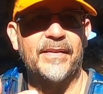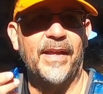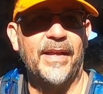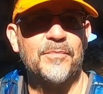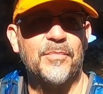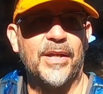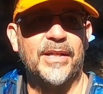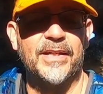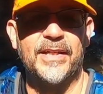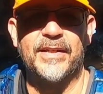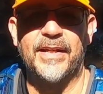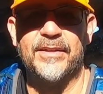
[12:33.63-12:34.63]
and then
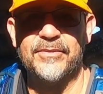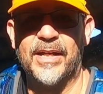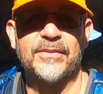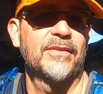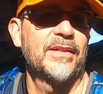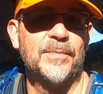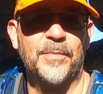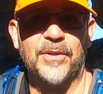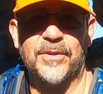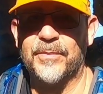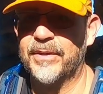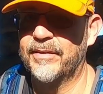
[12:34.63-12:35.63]
bringing in a groundskeeper
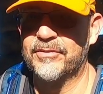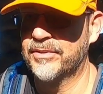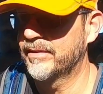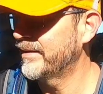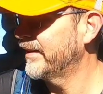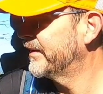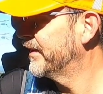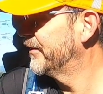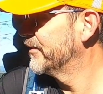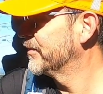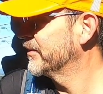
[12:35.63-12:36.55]
or whatever to take care of the